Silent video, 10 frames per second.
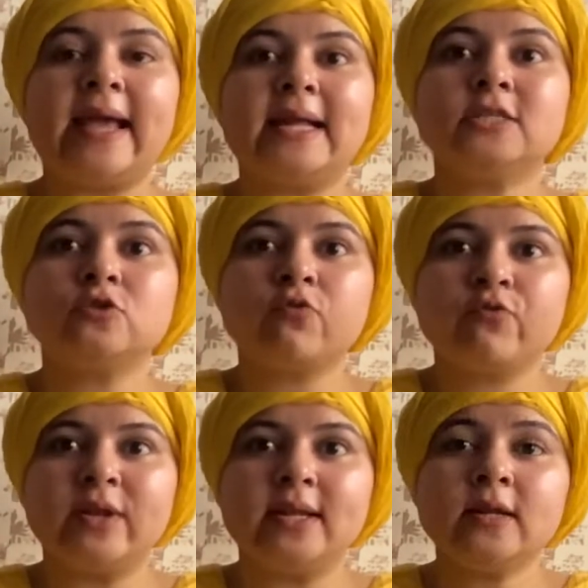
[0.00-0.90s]
and to
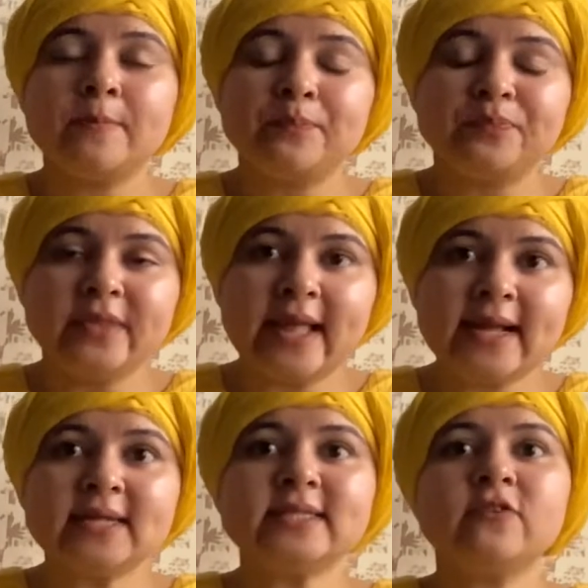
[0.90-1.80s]
fill in
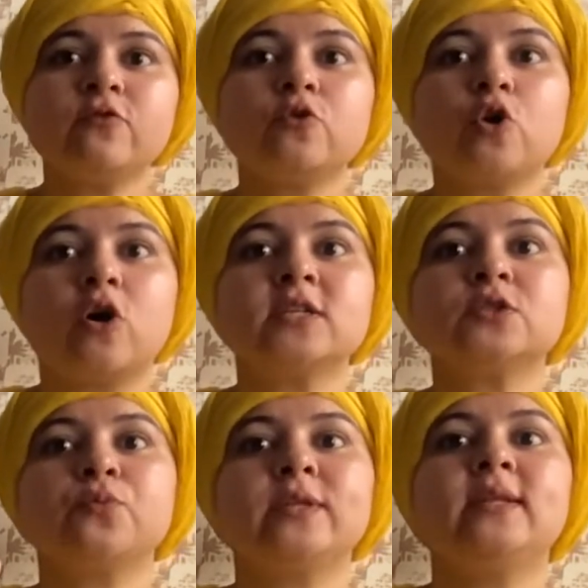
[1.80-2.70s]
negative
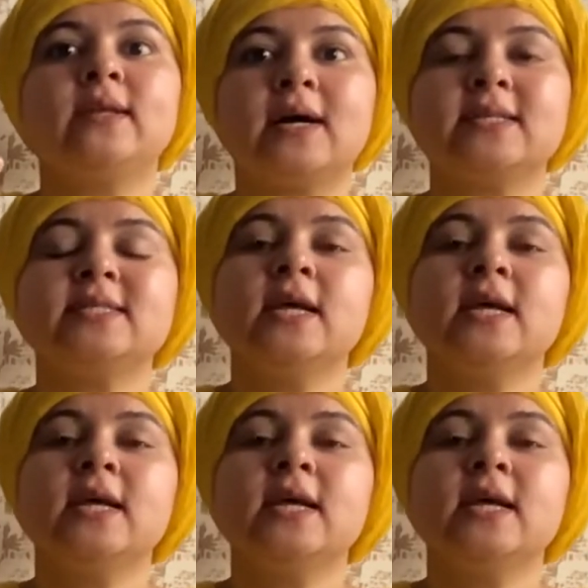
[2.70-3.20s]
thoughts within us,